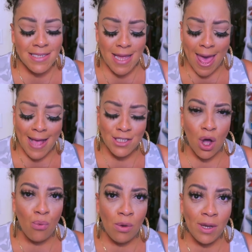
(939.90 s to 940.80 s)
to ask
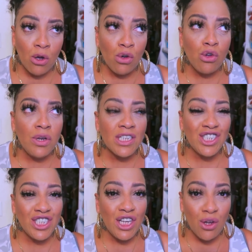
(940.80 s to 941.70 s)
a woman who you done
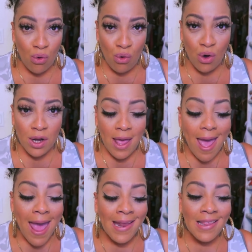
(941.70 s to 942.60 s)
cheated on
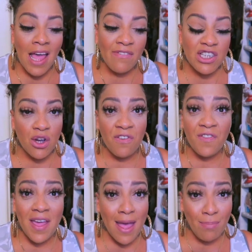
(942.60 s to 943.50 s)
and left your
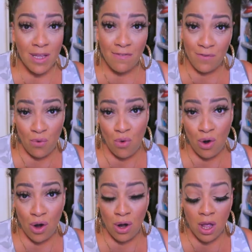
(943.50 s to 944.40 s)
family
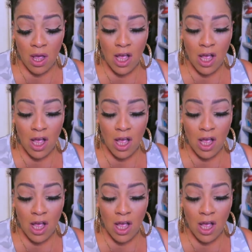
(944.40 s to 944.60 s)
for.